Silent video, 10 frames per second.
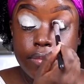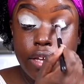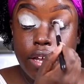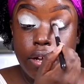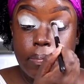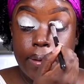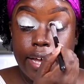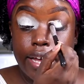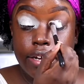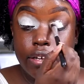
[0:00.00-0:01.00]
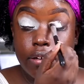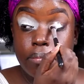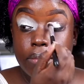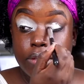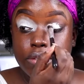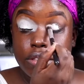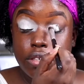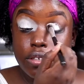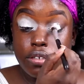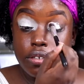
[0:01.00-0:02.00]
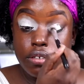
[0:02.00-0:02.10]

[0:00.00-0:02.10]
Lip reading: in a patting motion.